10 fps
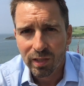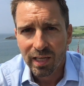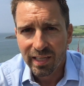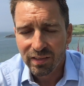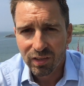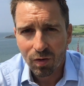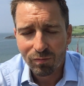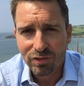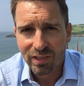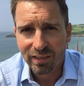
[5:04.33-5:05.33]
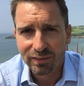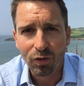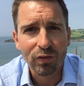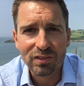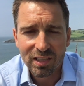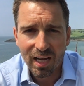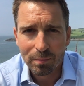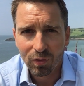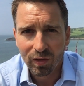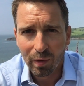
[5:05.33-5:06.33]
in the conversation, on the Skype
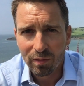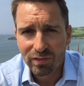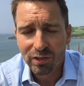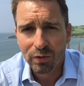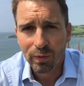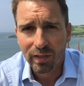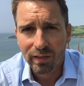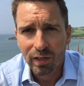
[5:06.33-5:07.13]
call, however you do it,